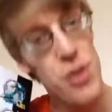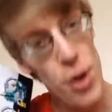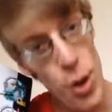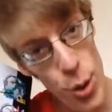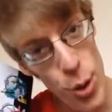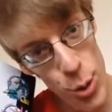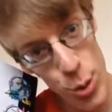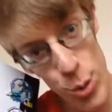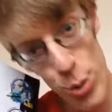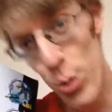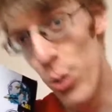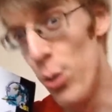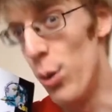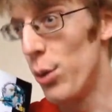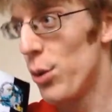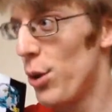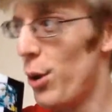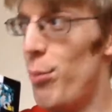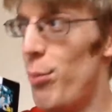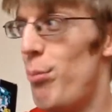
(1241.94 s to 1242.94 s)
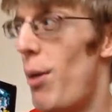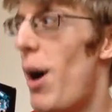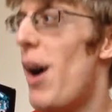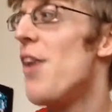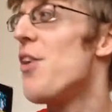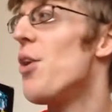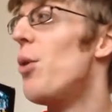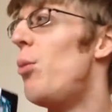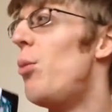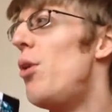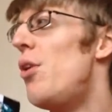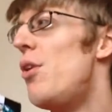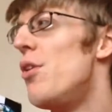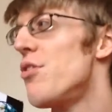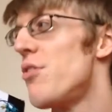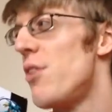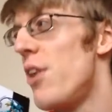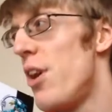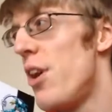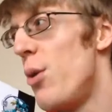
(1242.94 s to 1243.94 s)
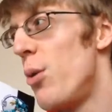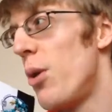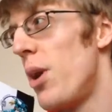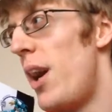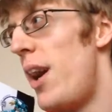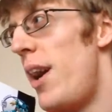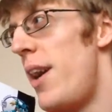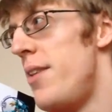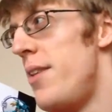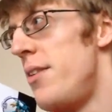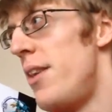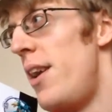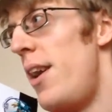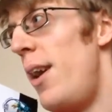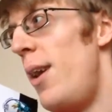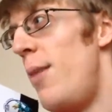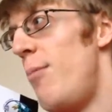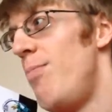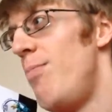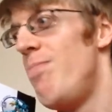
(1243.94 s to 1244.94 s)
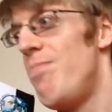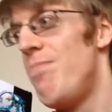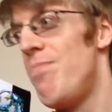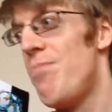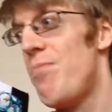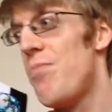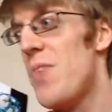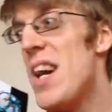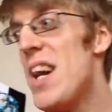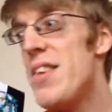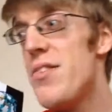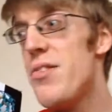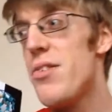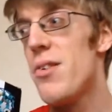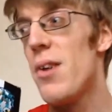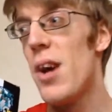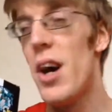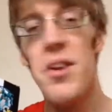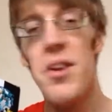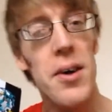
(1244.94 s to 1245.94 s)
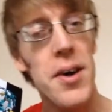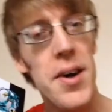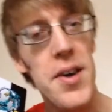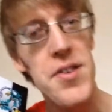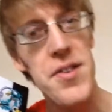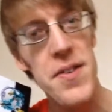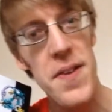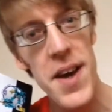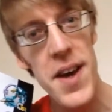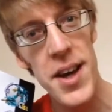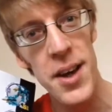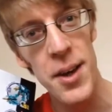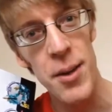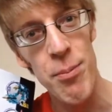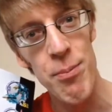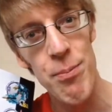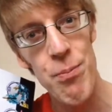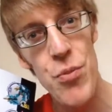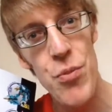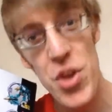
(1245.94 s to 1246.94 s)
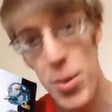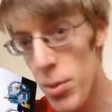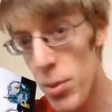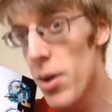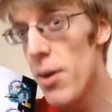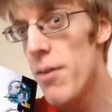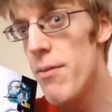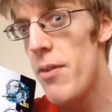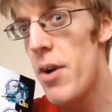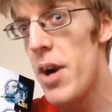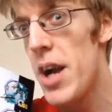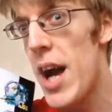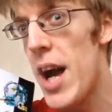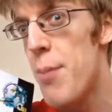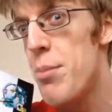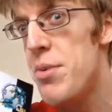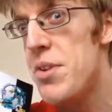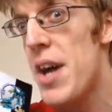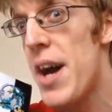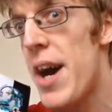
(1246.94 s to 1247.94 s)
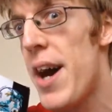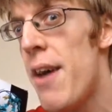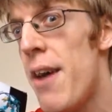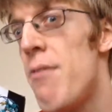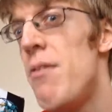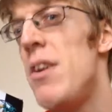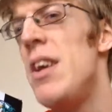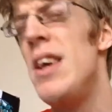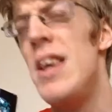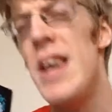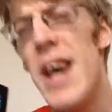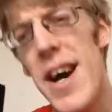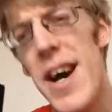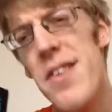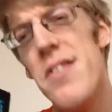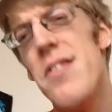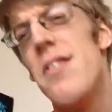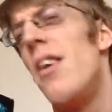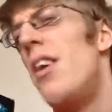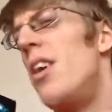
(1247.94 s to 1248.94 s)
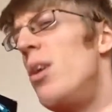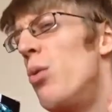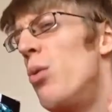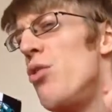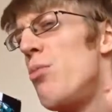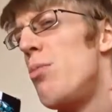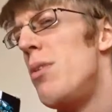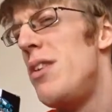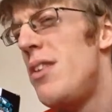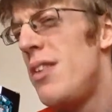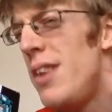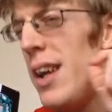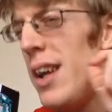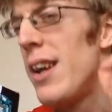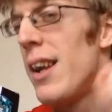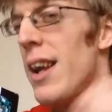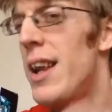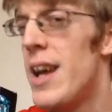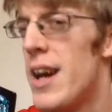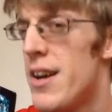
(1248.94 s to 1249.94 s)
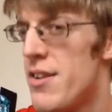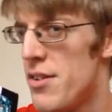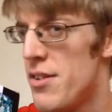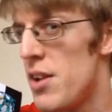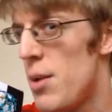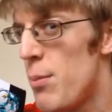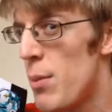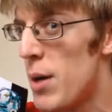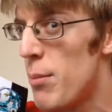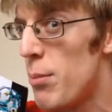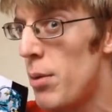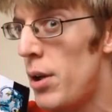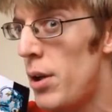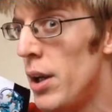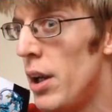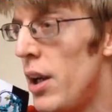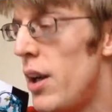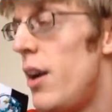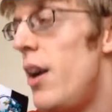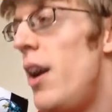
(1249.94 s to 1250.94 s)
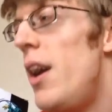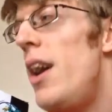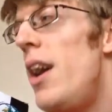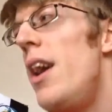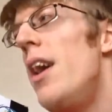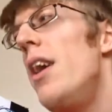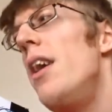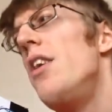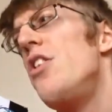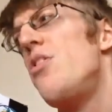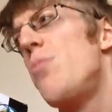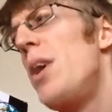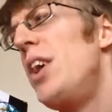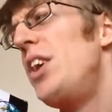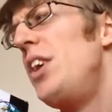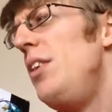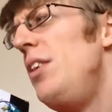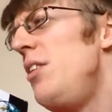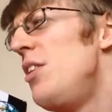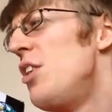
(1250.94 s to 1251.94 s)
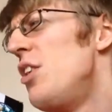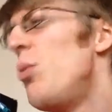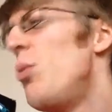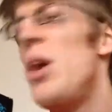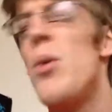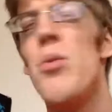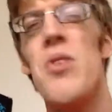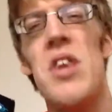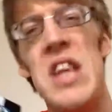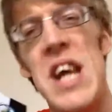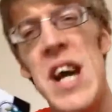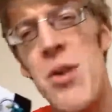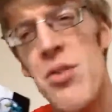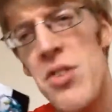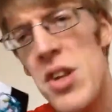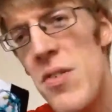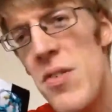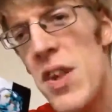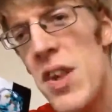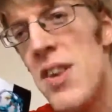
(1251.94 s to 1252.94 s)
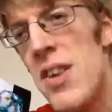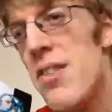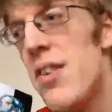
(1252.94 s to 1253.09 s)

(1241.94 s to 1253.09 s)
So, Combiner Wars LIOKAISER. It's a nice thing. Something I'm very happy to have. Yes, I was particularly hesitant about buying it. Especially, you know, when it was announced and everything.